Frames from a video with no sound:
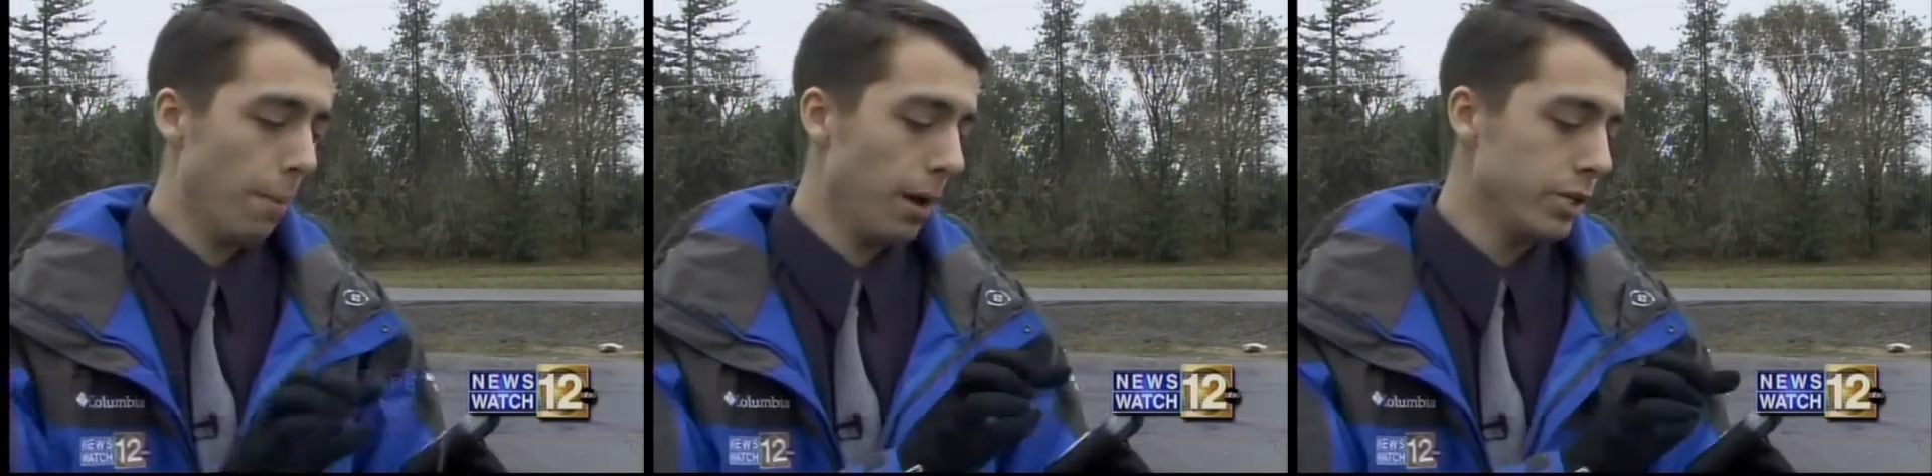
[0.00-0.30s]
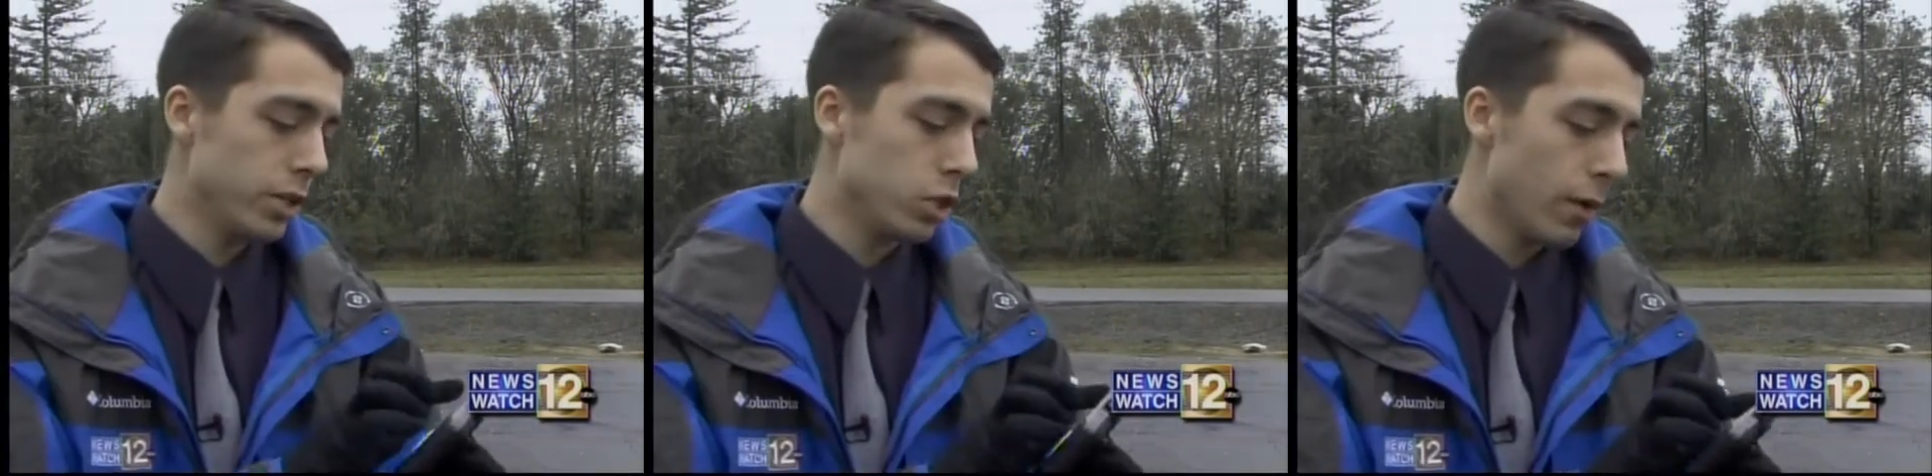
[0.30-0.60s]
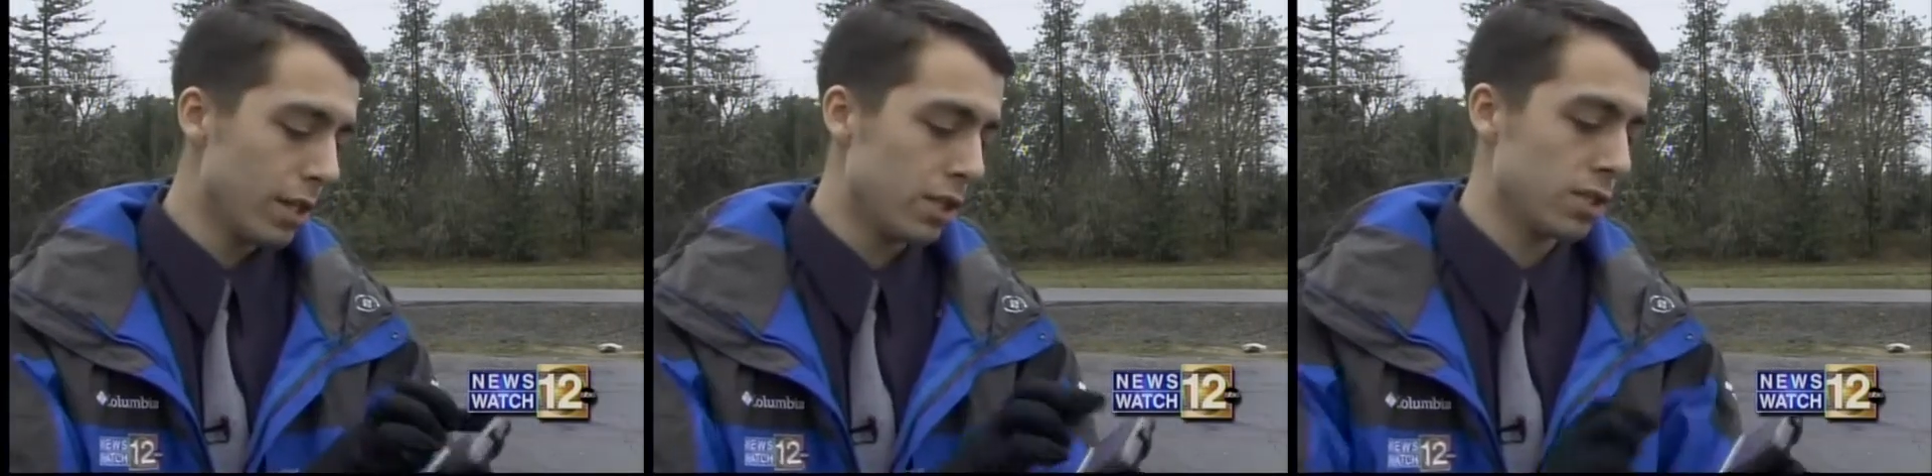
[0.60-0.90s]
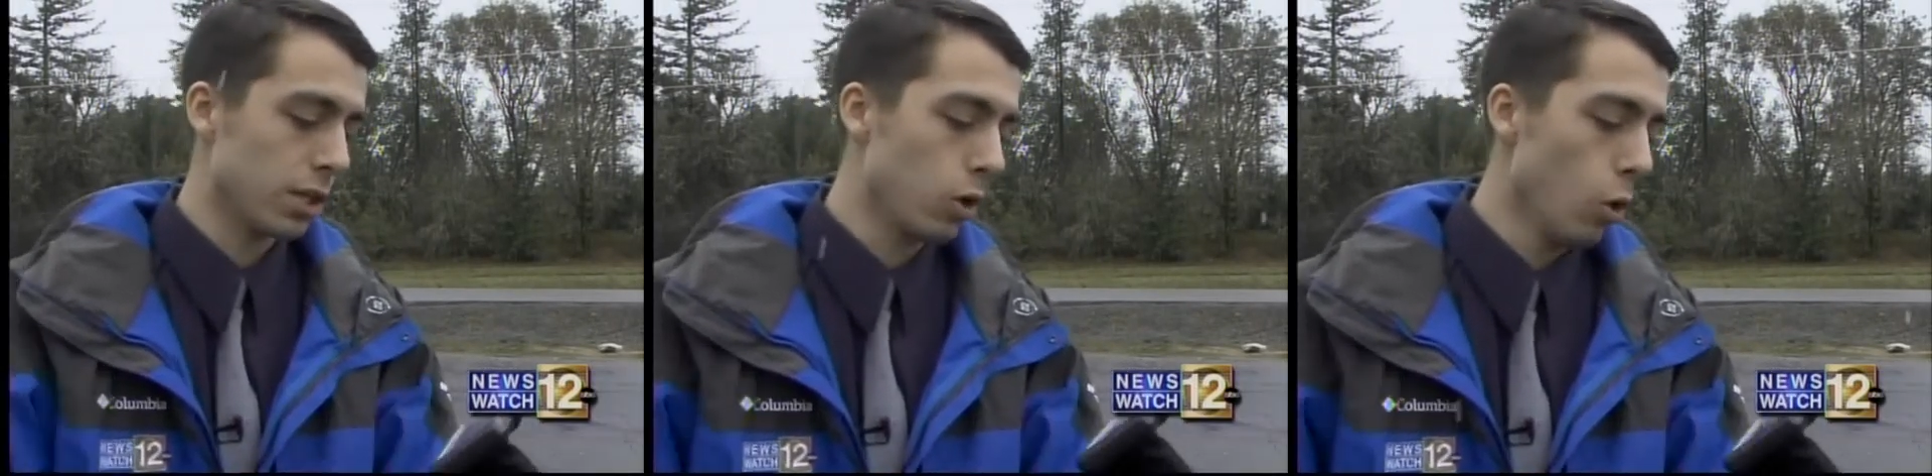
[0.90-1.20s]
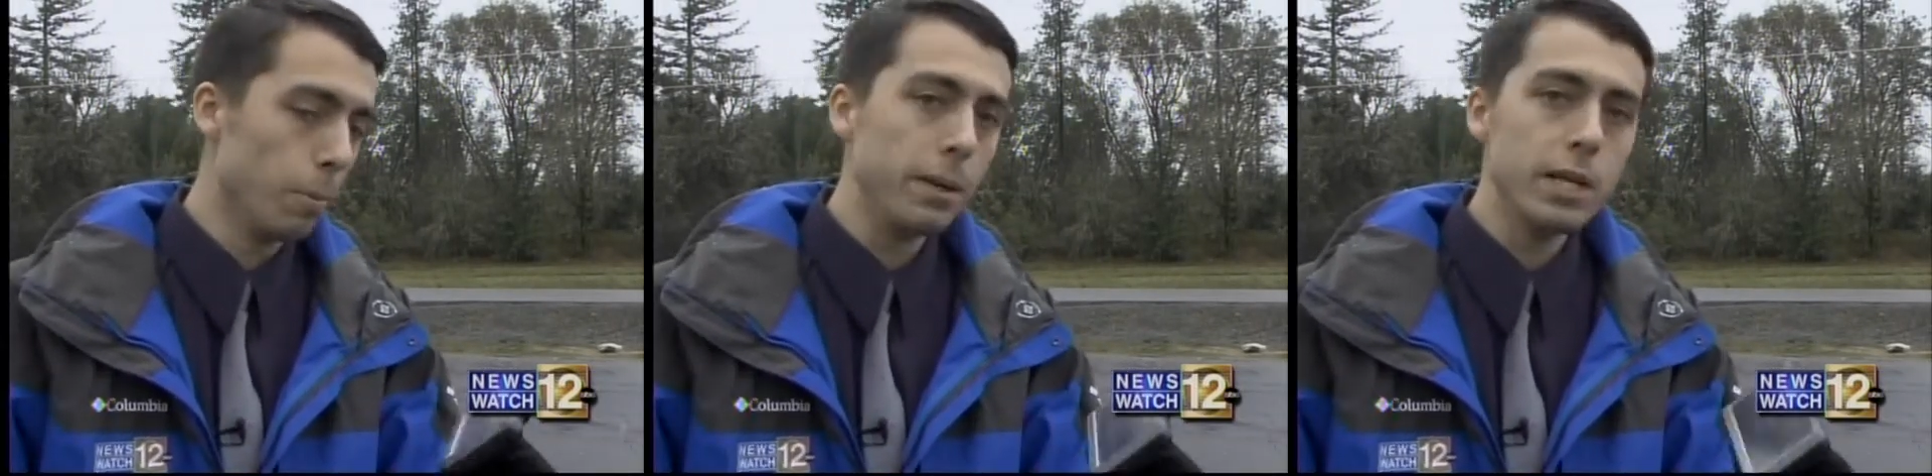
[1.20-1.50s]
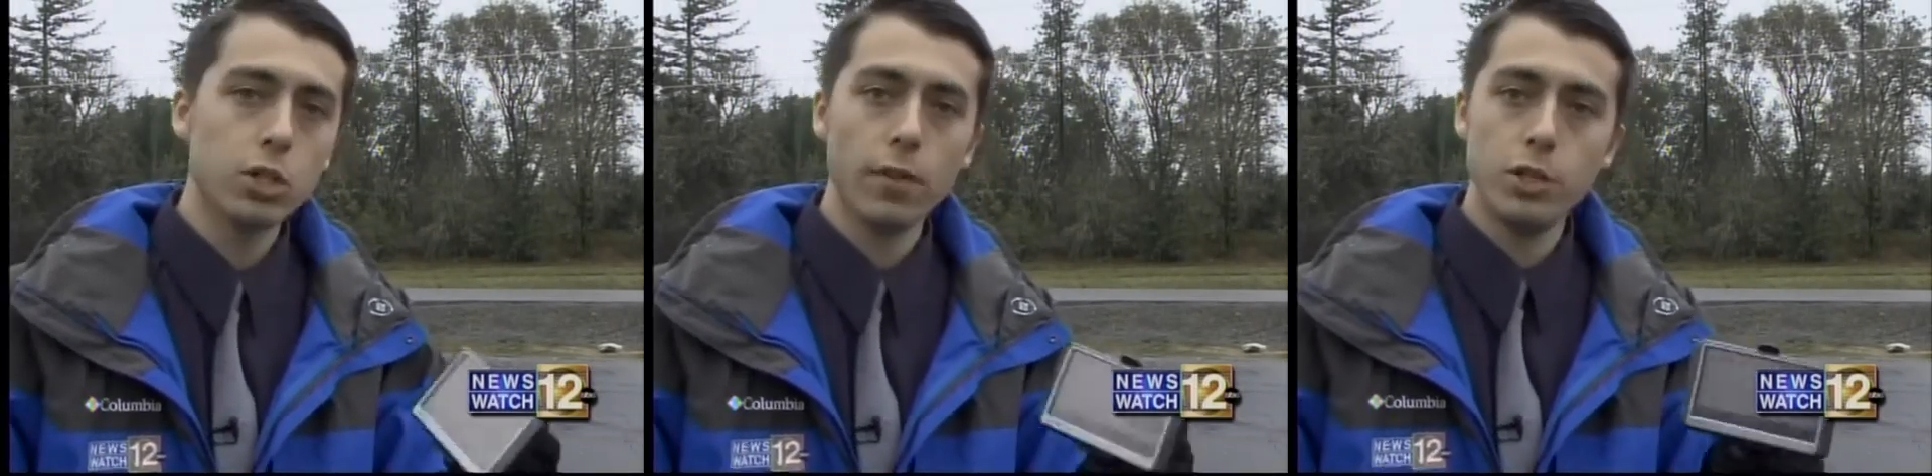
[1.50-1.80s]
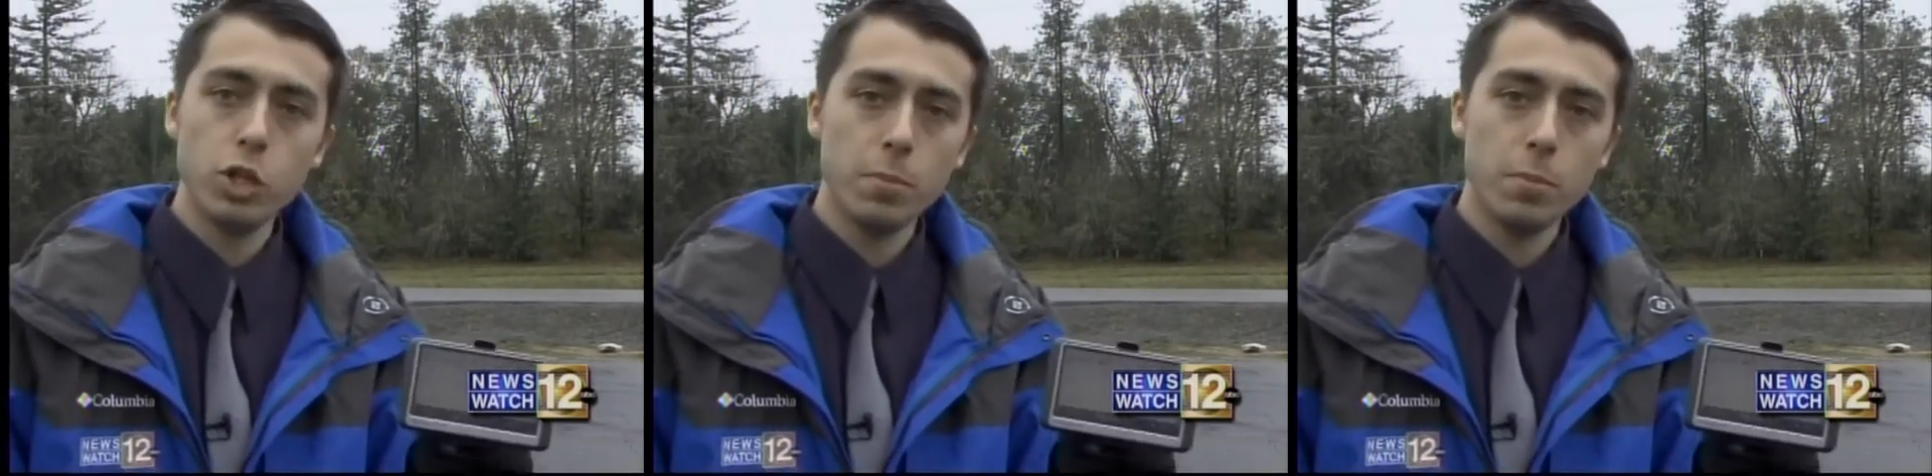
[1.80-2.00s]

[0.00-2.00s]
I'll punch in directions to Gold Beach on the